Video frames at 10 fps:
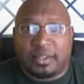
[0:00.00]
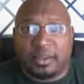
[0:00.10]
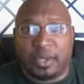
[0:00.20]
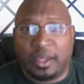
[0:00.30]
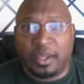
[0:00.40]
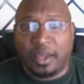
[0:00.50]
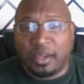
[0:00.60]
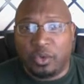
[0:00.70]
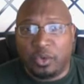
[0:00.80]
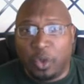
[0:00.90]
Okay,
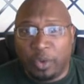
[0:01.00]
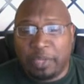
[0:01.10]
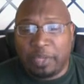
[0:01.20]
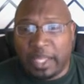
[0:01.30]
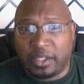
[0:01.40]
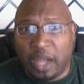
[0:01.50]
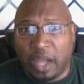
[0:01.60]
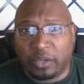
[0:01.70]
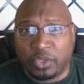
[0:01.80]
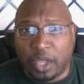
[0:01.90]
you don't want to be like Dr.